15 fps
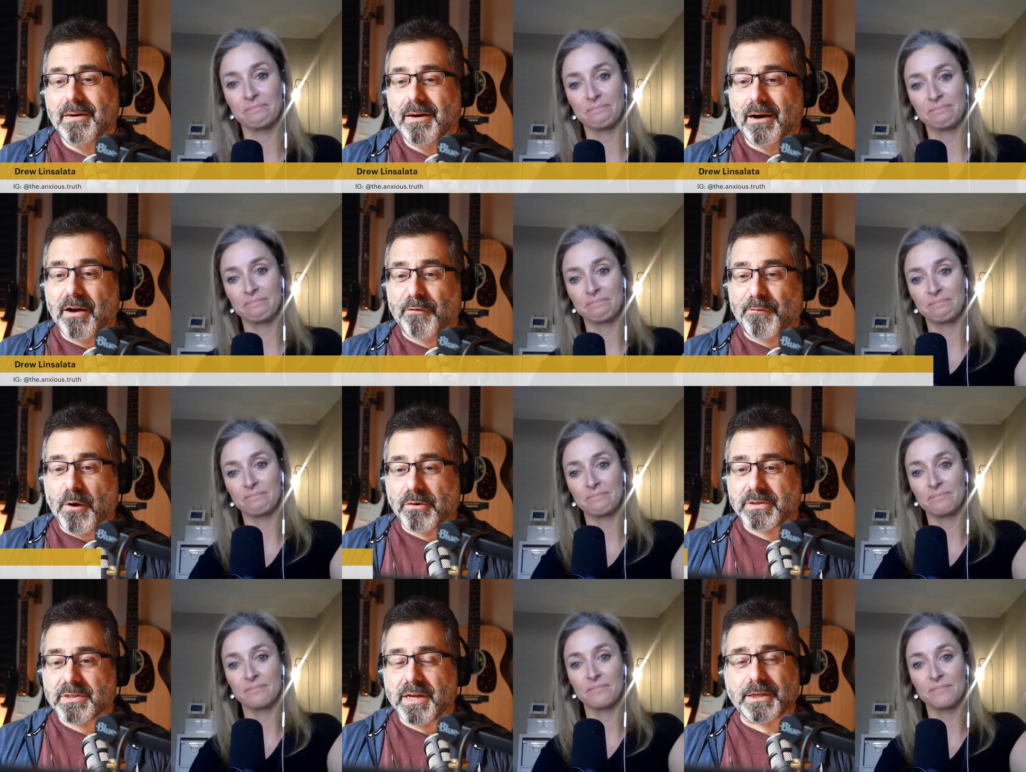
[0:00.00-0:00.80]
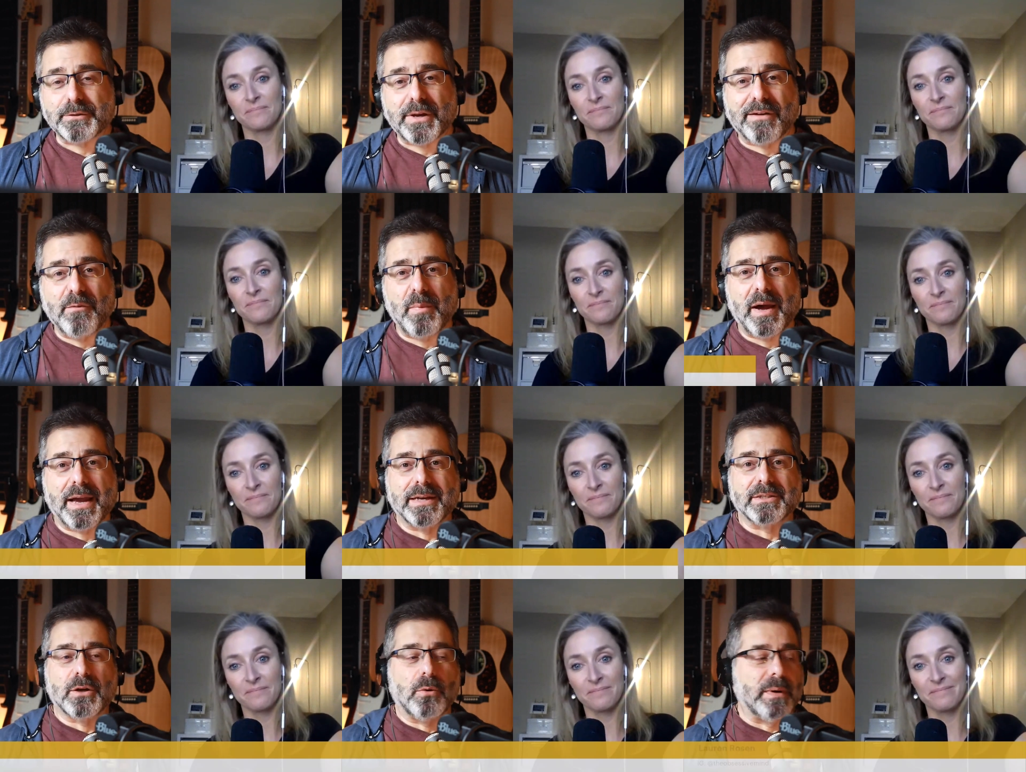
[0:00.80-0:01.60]
Speaker 1: All right, folks. Thanks for coming by
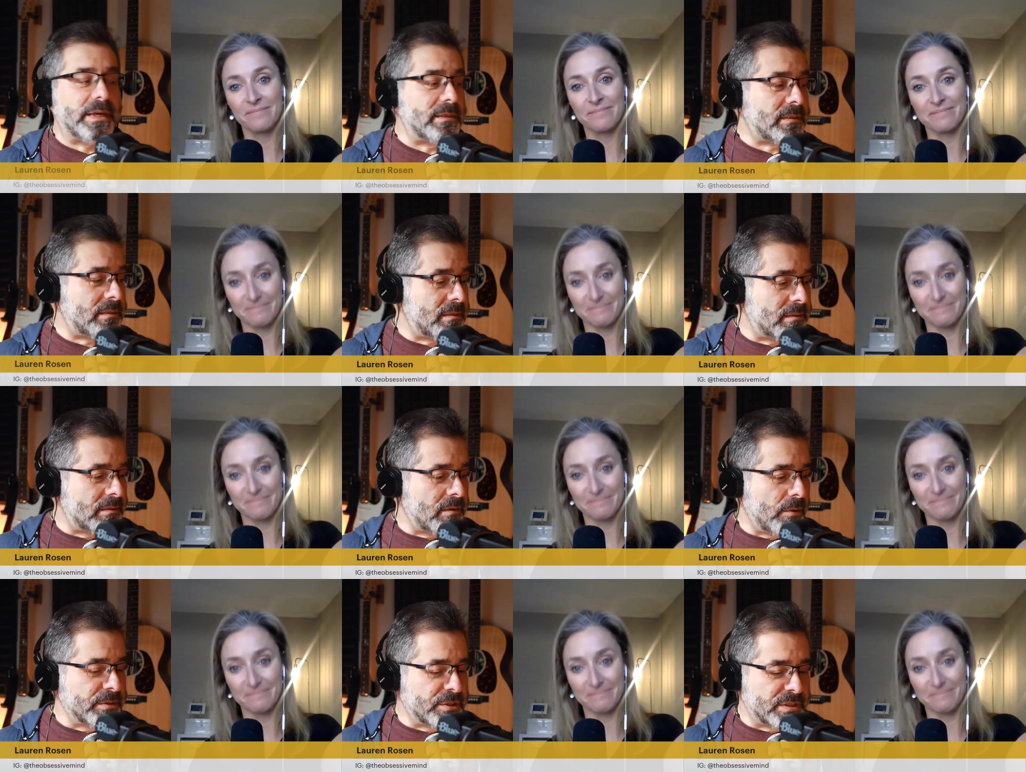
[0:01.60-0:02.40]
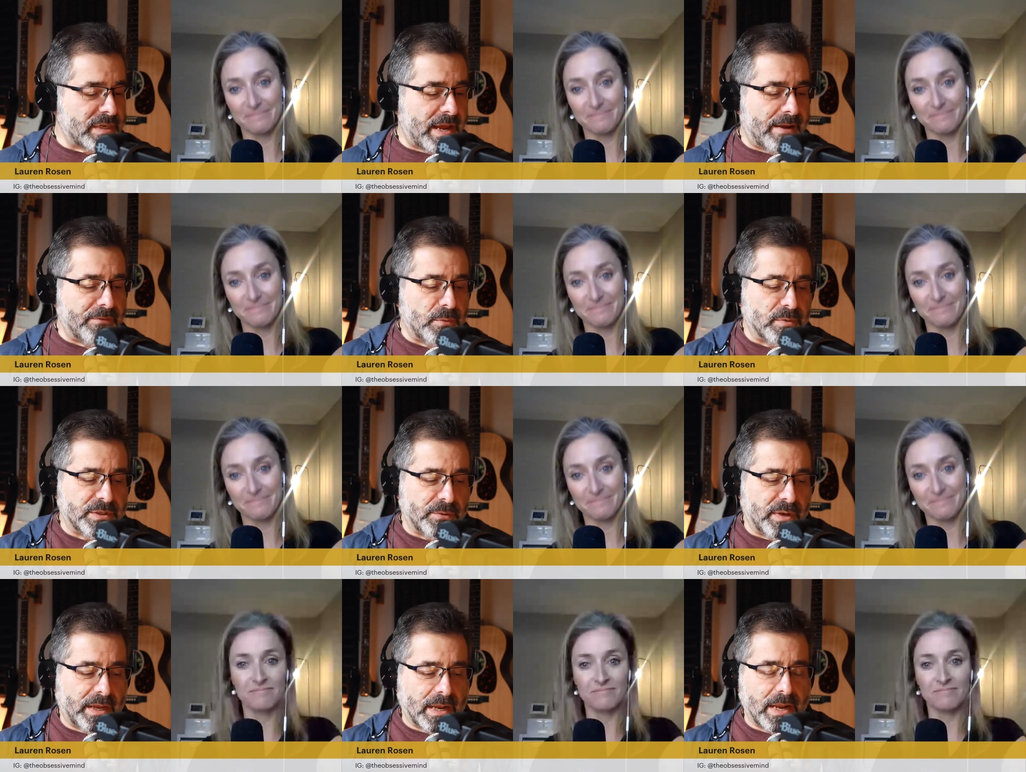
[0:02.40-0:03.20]
as always. Always good to have you. We'll
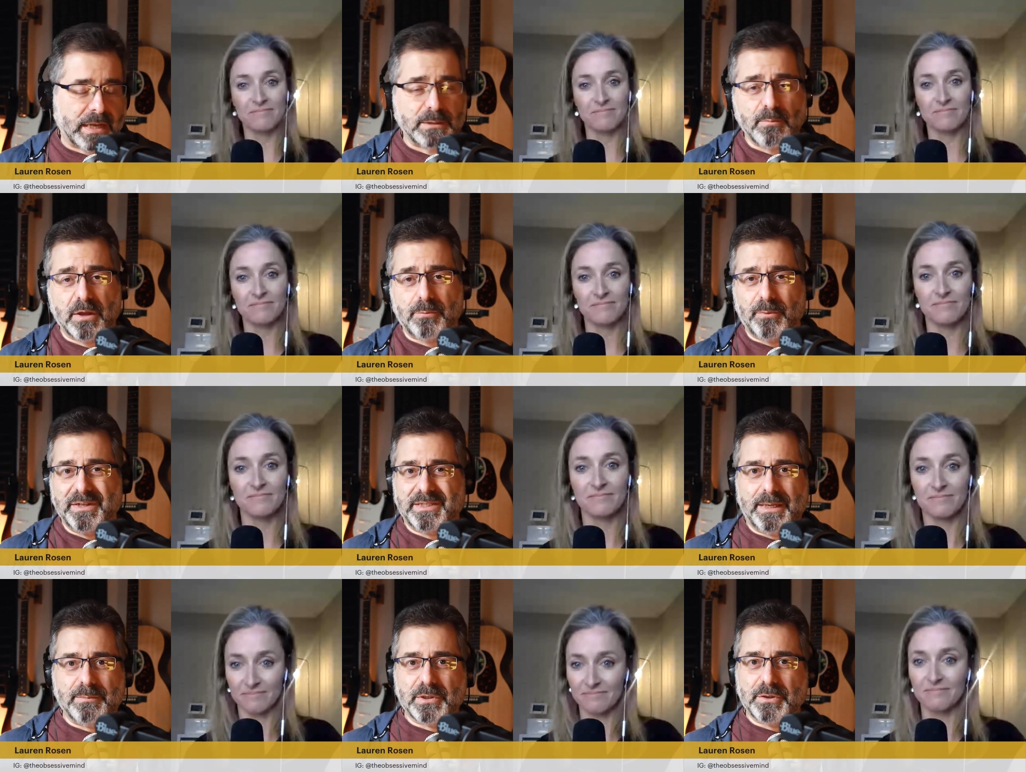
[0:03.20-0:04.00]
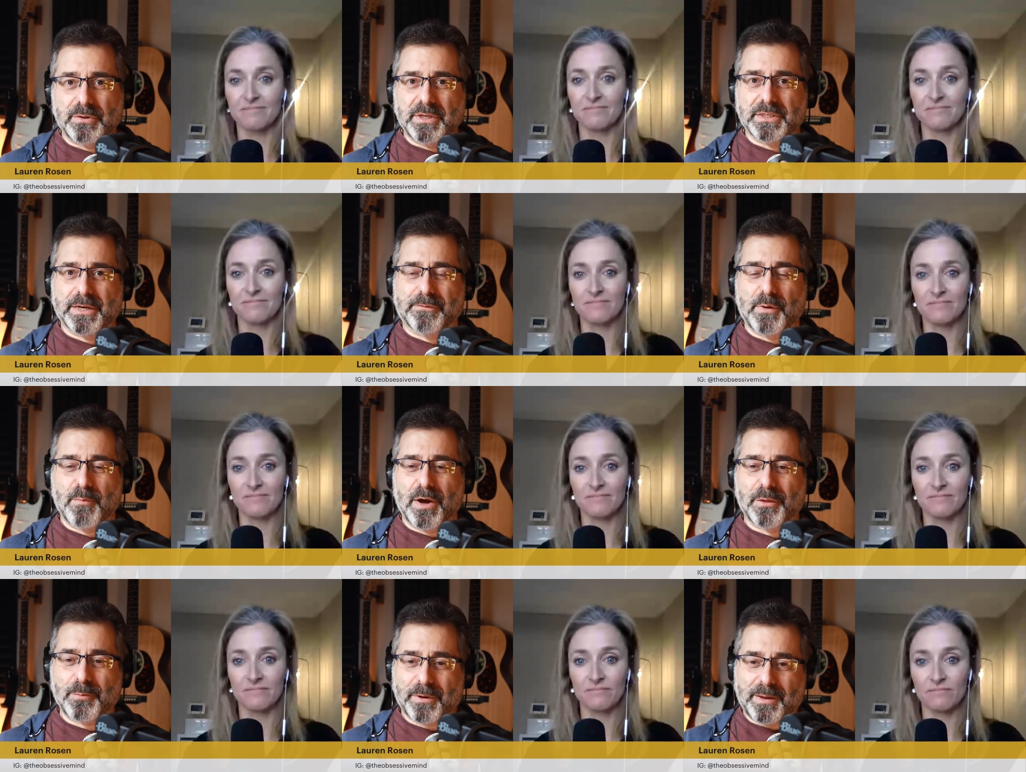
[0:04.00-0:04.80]
do it again next month. We seem to do these every
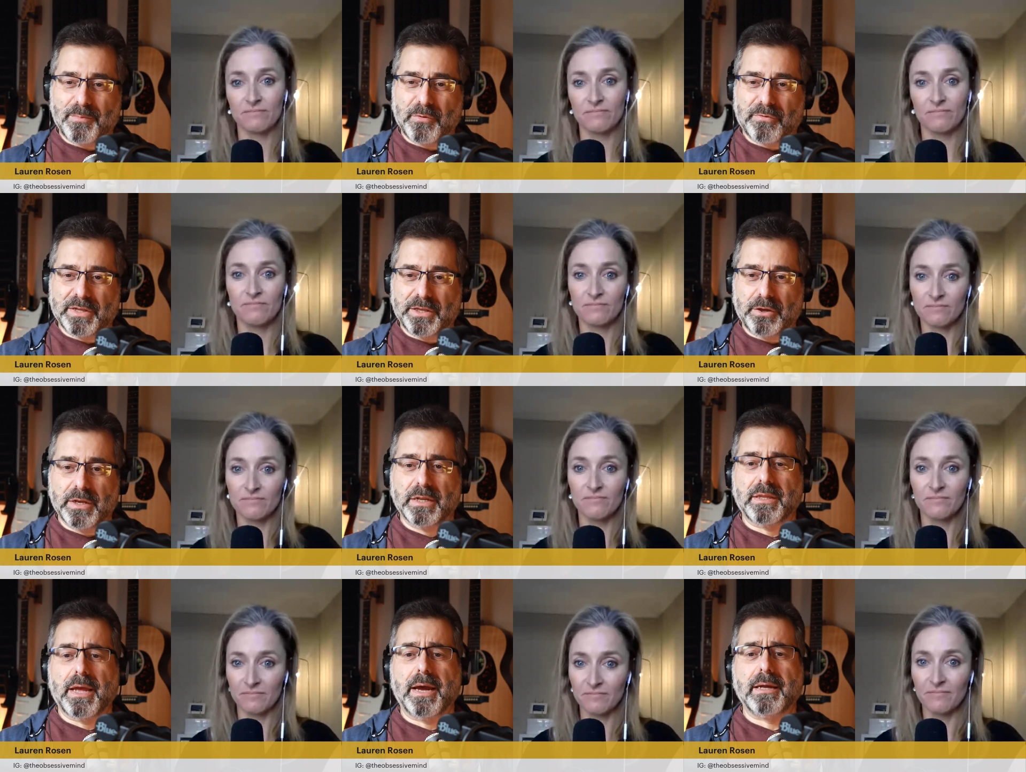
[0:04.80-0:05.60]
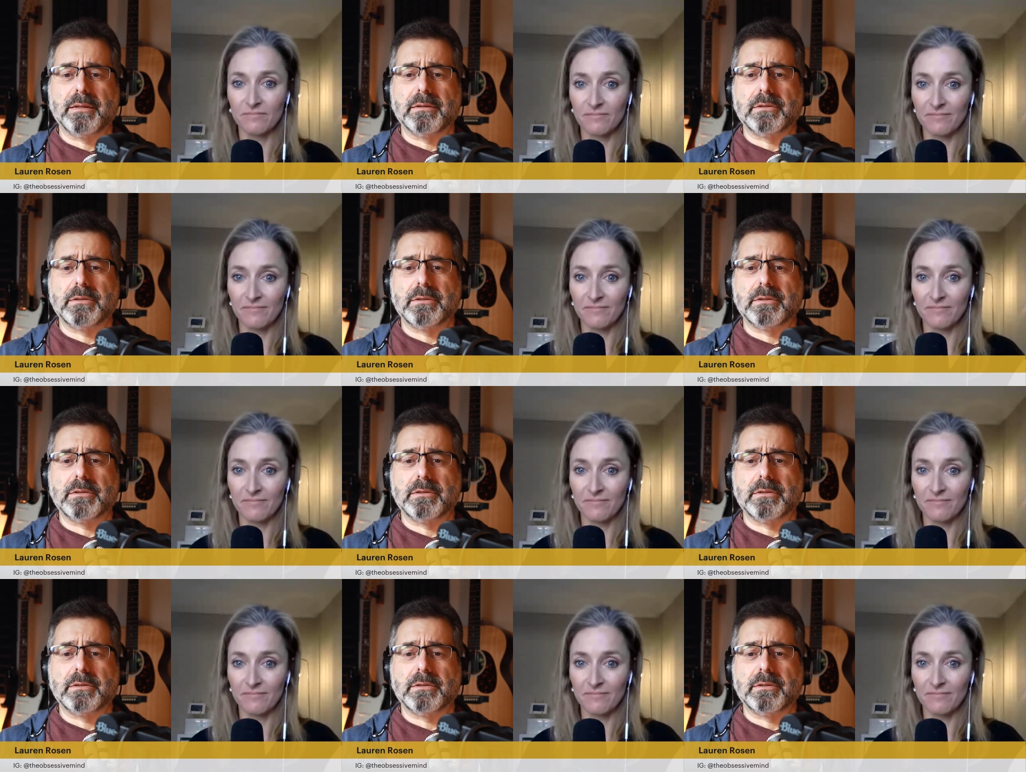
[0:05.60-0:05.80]
month. We're going to be really good at that.